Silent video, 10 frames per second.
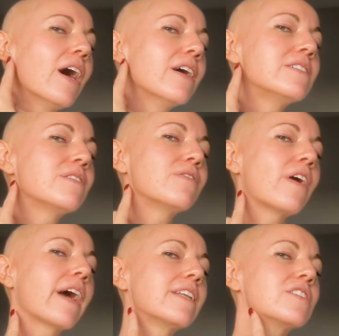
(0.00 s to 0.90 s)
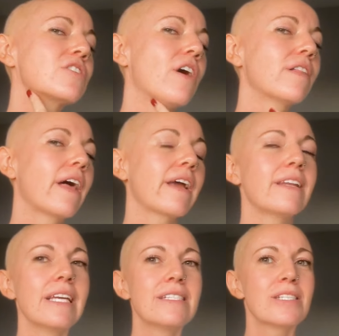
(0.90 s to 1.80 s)
a defined
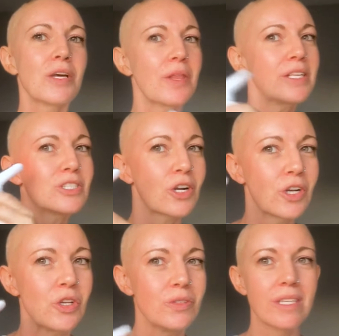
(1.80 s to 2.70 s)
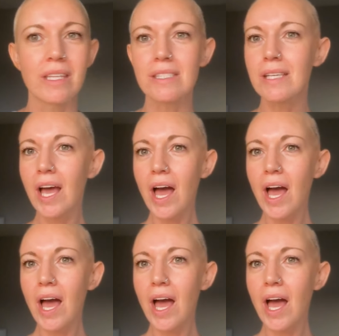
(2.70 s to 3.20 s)
jawline until I started using this.